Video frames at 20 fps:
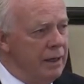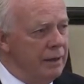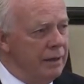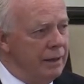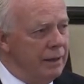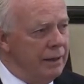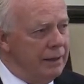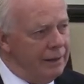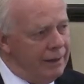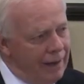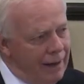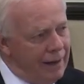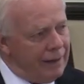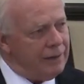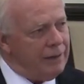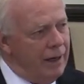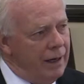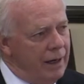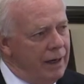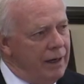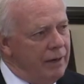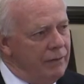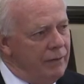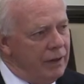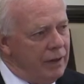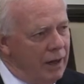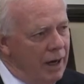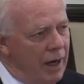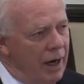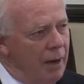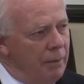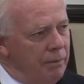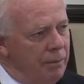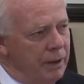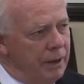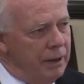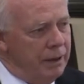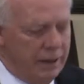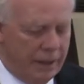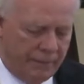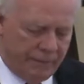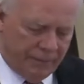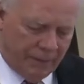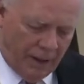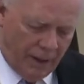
that he'd like to have a copy